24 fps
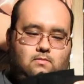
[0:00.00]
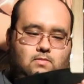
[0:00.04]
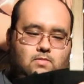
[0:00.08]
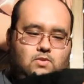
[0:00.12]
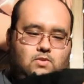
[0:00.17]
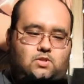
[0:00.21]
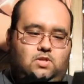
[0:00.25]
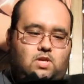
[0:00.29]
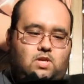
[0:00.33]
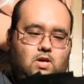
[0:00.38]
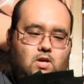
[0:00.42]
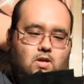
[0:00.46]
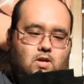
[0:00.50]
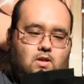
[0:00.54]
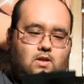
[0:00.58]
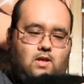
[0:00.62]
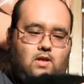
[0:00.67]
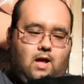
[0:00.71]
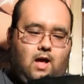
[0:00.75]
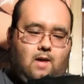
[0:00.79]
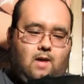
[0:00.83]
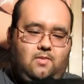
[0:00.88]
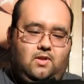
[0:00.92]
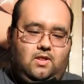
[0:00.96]
Still,
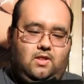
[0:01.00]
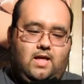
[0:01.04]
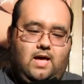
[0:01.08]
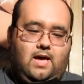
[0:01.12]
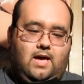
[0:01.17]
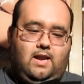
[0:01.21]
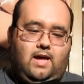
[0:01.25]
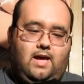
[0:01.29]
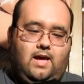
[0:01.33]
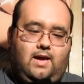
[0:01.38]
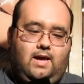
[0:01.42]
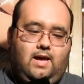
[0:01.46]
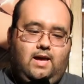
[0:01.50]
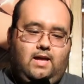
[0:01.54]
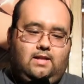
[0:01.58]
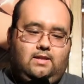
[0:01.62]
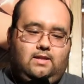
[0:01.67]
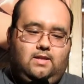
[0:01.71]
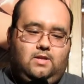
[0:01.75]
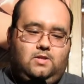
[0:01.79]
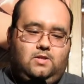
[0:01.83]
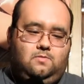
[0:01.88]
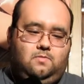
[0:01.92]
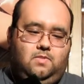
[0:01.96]
I'm glad I
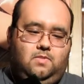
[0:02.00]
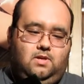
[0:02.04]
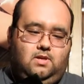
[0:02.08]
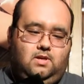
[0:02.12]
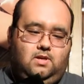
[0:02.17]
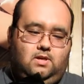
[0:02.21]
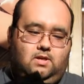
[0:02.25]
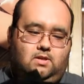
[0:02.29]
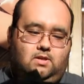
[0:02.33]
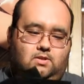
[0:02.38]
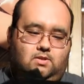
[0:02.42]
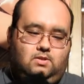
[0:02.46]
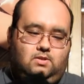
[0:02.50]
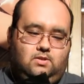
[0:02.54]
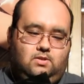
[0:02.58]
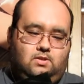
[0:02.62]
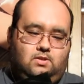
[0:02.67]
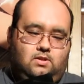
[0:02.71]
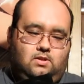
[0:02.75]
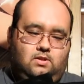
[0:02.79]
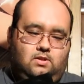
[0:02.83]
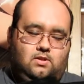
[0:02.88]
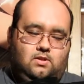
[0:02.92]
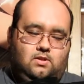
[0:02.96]
got this because